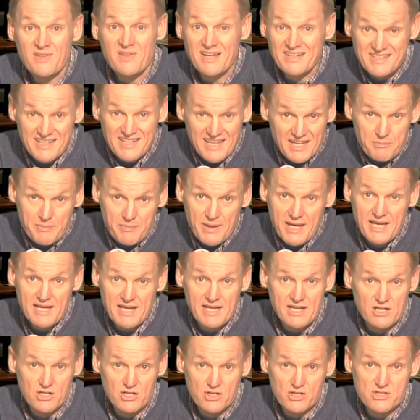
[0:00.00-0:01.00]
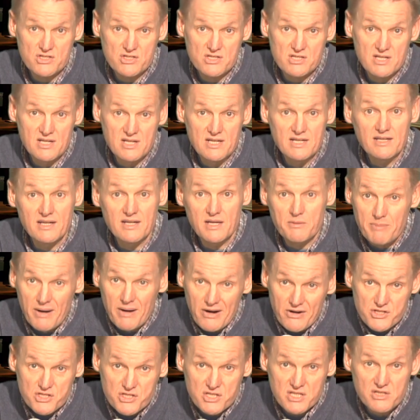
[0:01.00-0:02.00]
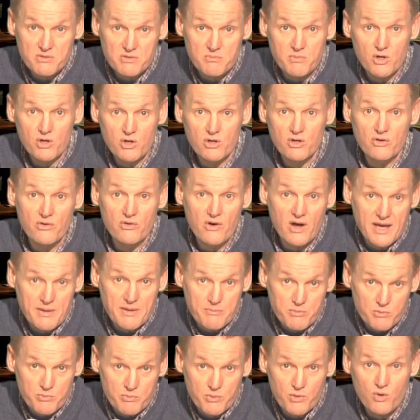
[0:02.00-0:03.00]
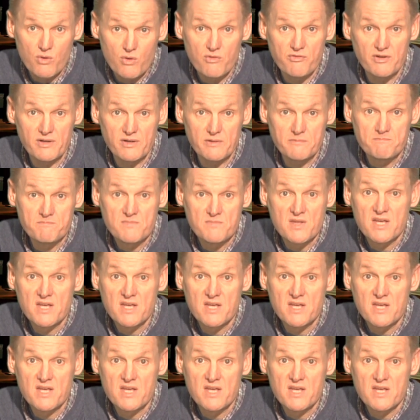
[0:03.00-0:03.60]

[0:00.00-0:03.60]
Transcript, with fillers: and take painkillers like paracetamol or ibuprofen.